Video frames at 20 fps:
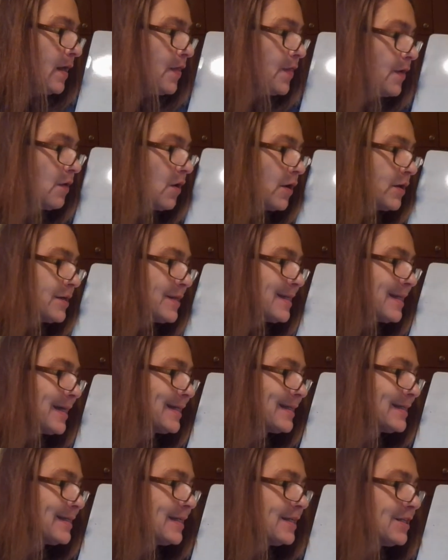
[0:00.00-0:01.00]
There are
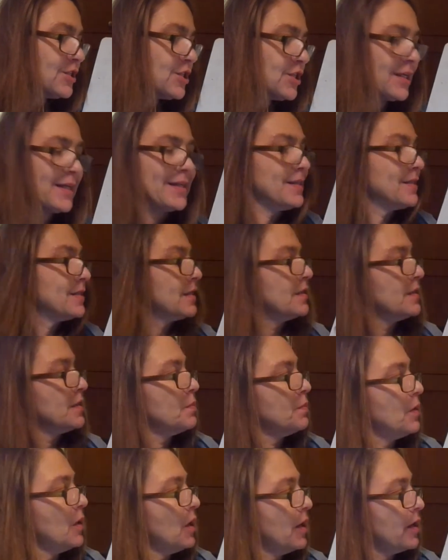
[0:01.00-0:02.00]
19 chickens in
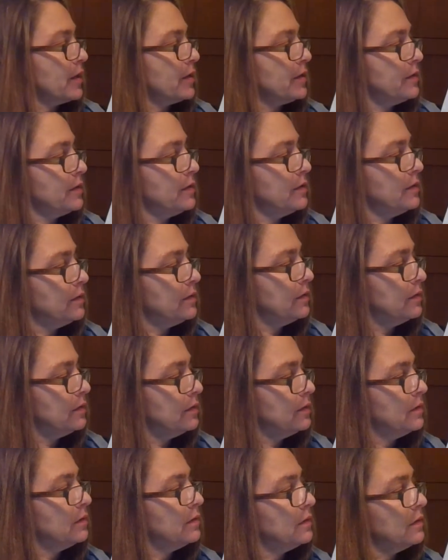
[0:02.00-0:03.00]
the barn.
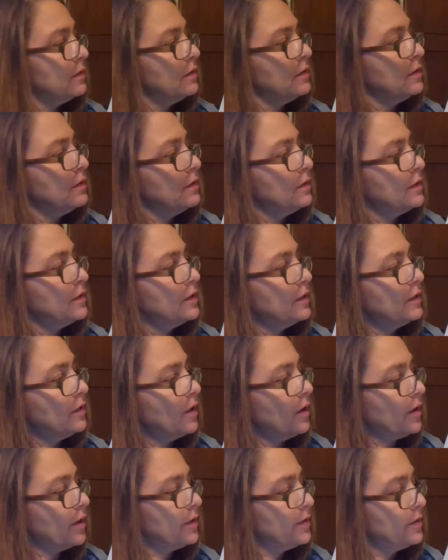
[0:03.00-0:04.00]

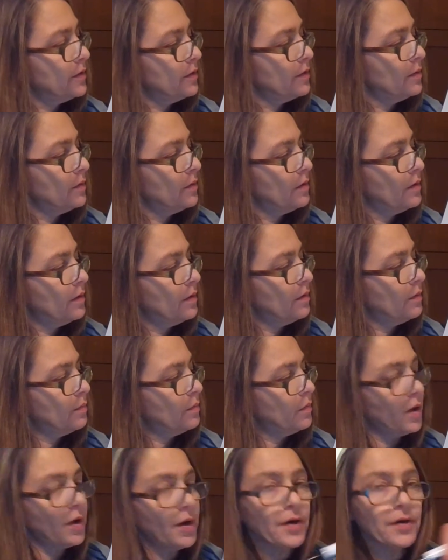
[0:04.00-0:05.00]
Yard,
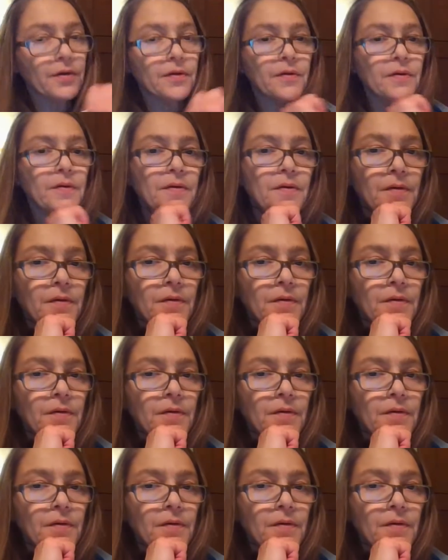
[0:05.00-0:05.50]
barn.